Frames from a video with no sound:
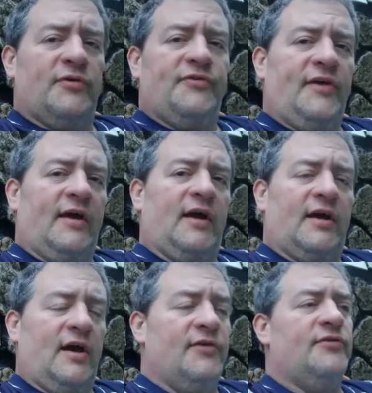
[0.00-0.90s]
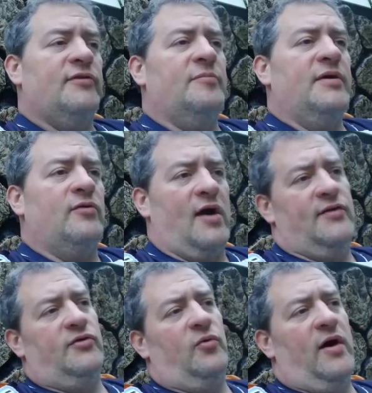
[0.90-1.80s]
a second cousin to be
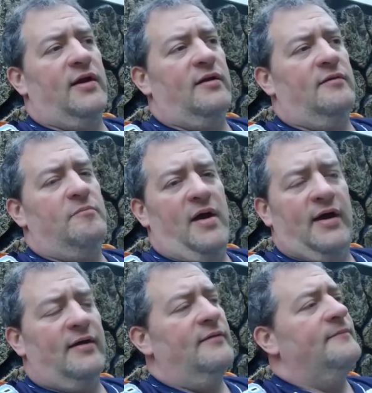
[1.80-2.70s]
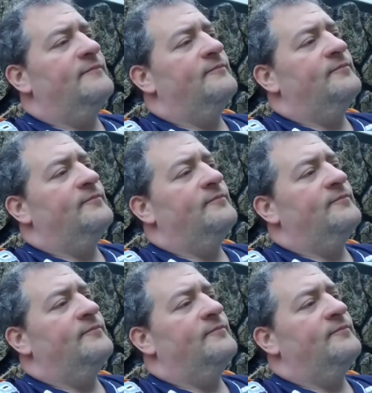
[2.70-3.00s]
graduating, Megan.